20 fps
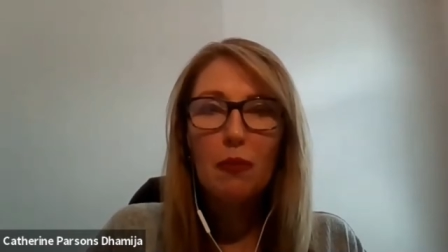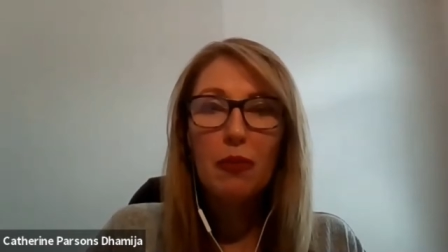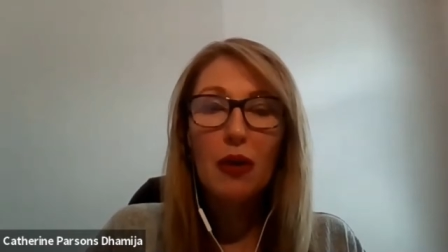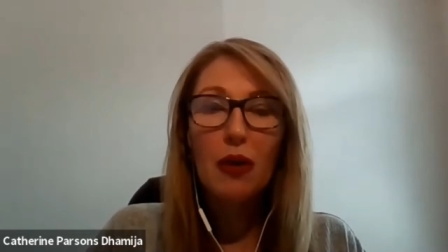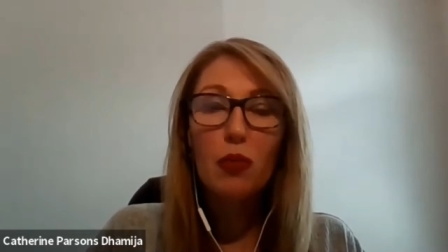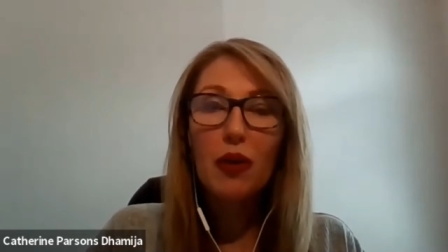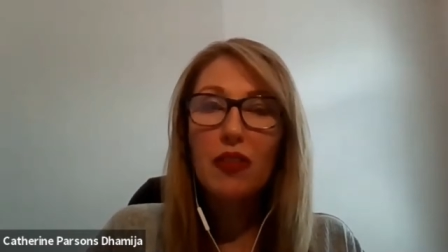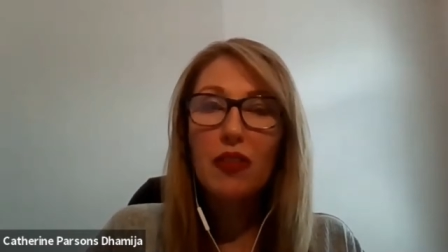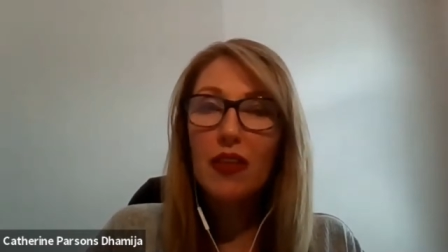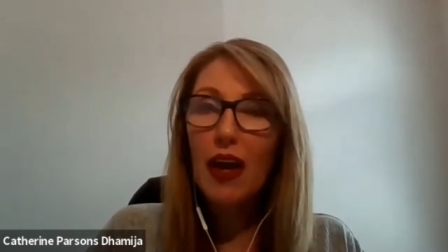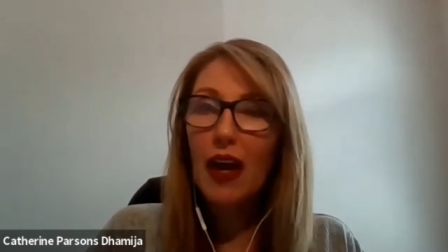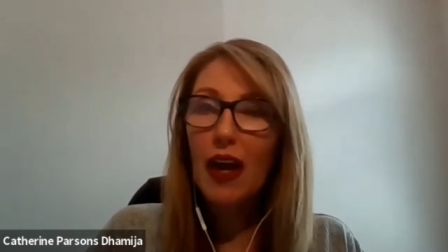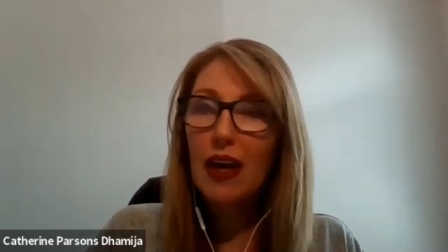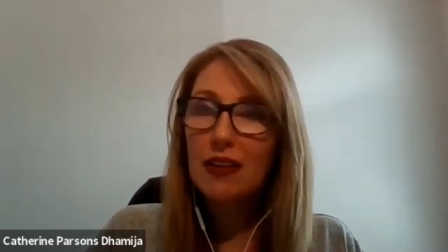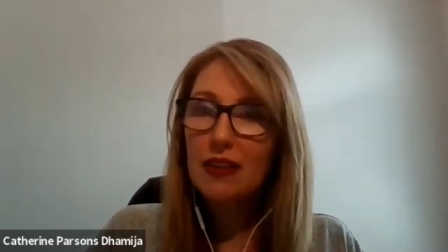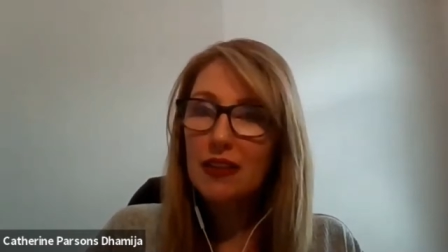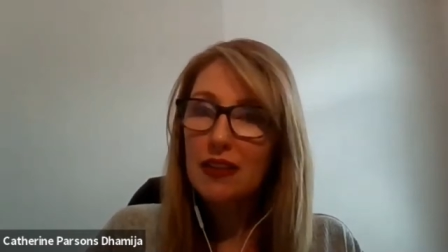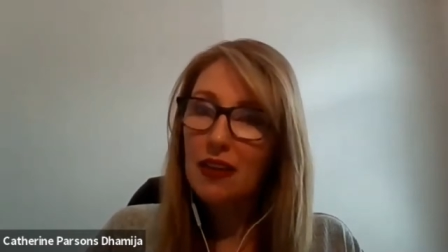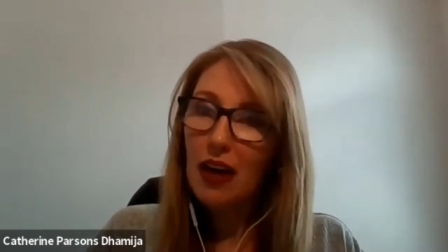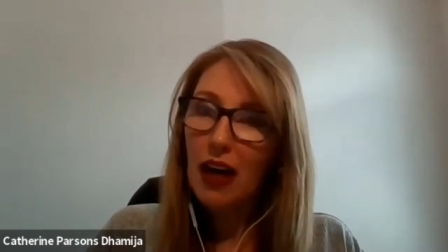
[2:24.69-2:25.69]
But with
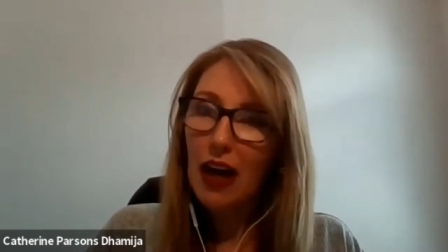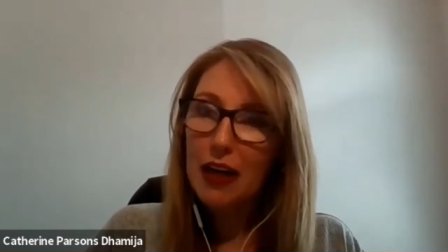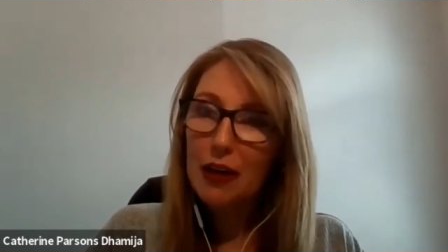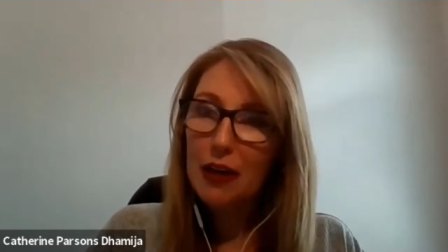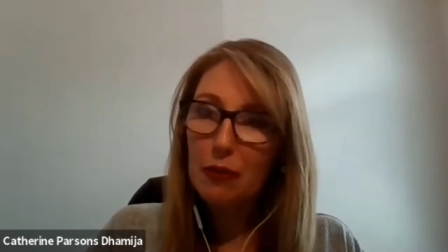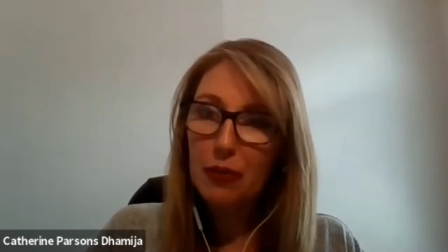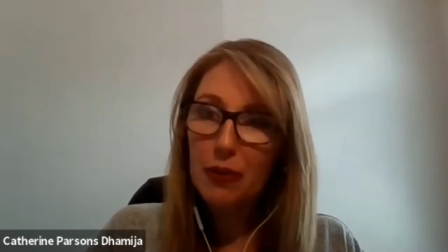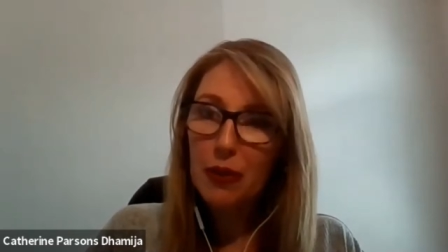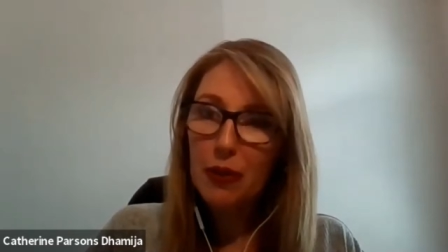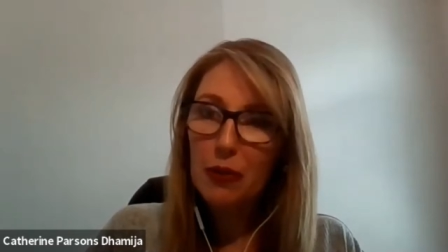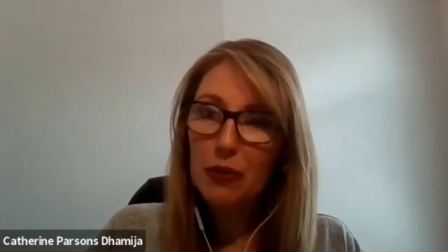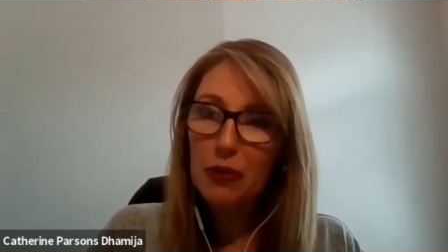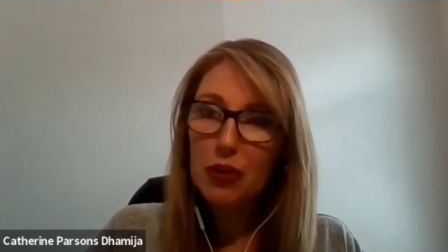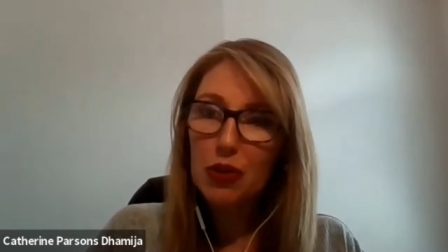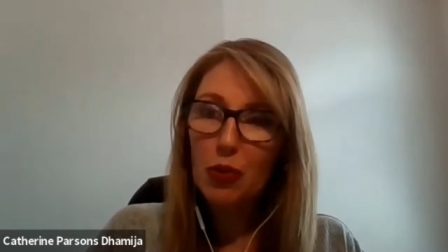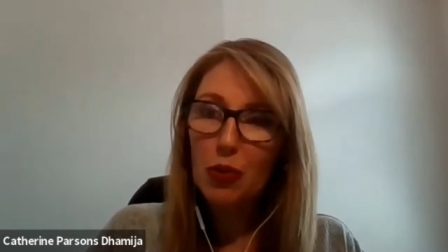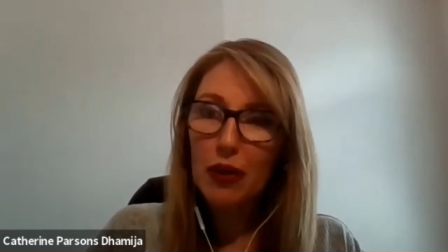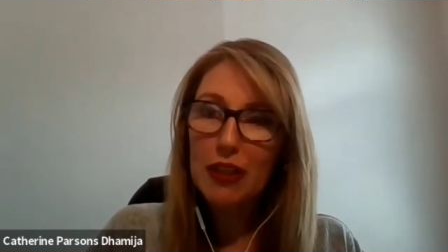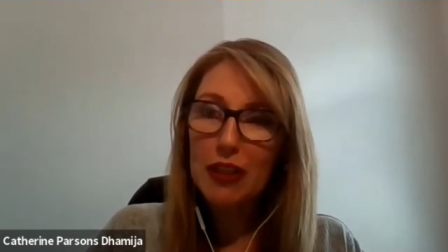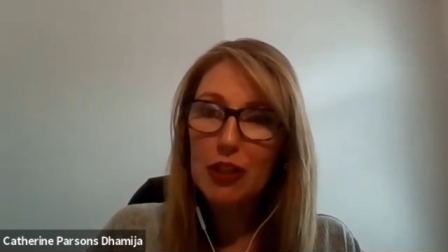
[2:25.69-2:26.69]
that, I
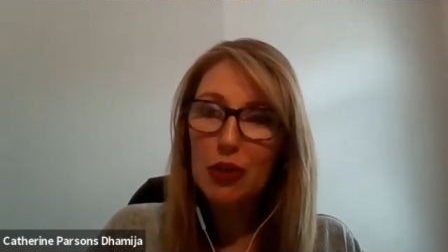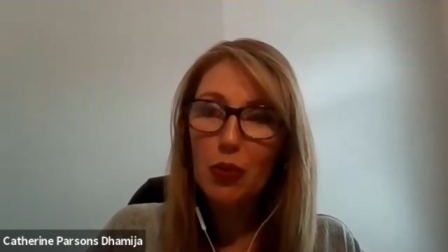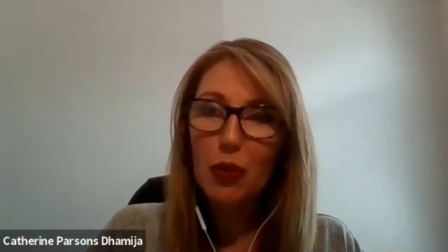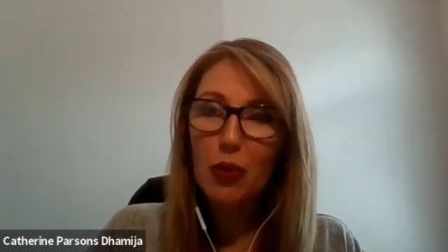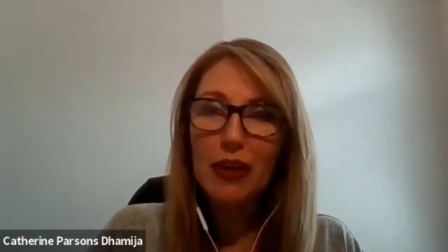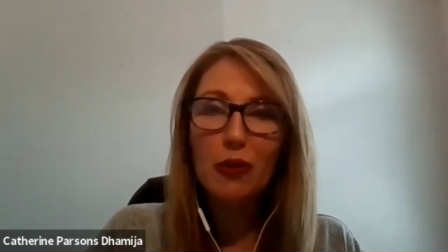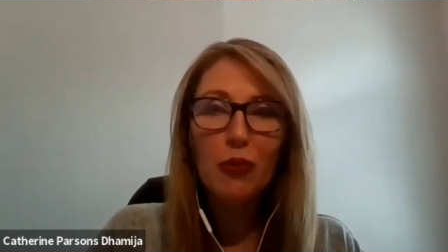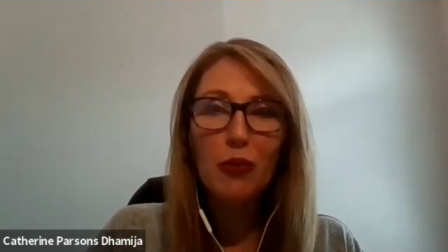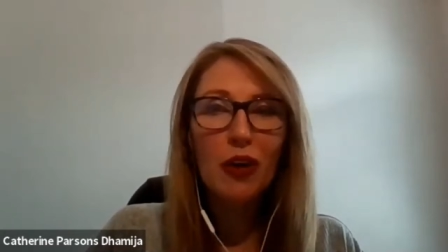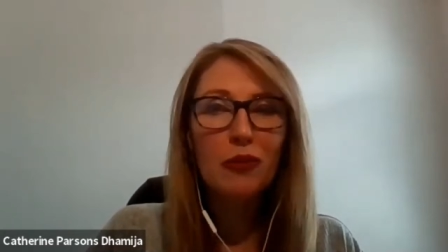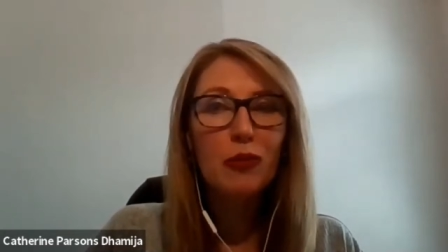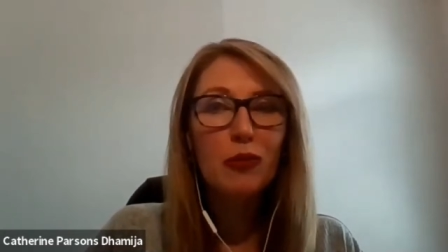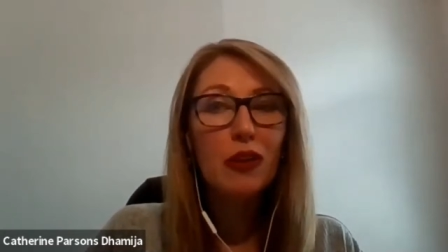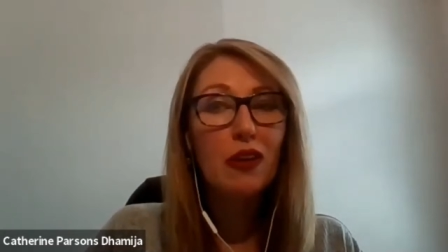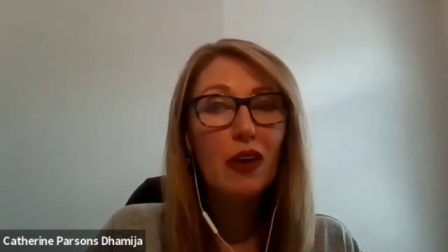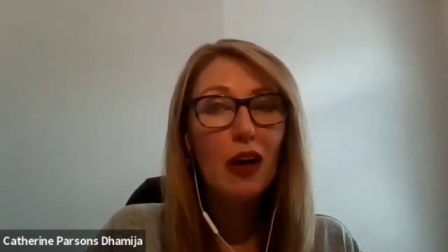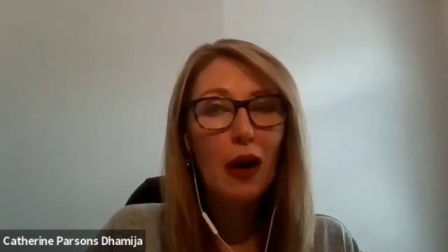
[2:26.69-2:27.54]
approach 2021 with